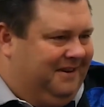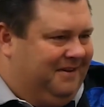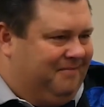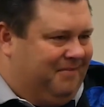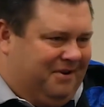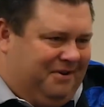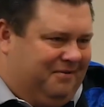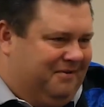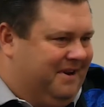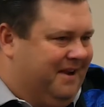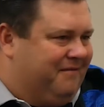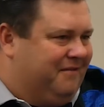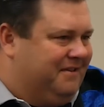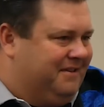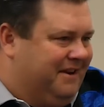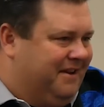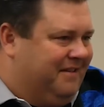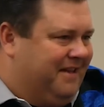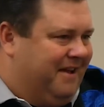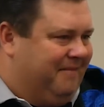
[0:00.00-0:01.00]
But you would never
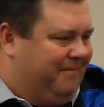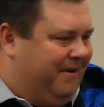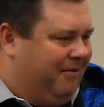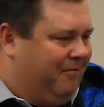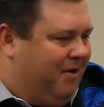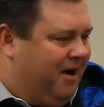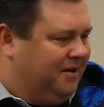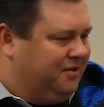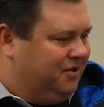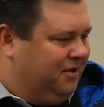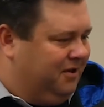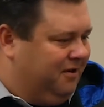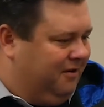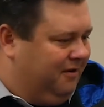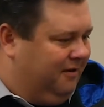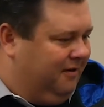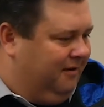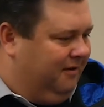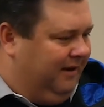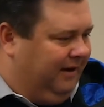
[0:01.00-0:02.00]
tell that by watching
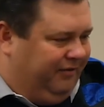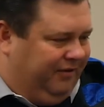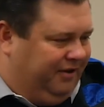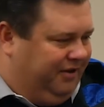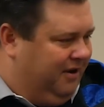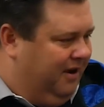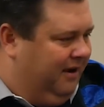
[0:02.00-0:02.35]
her on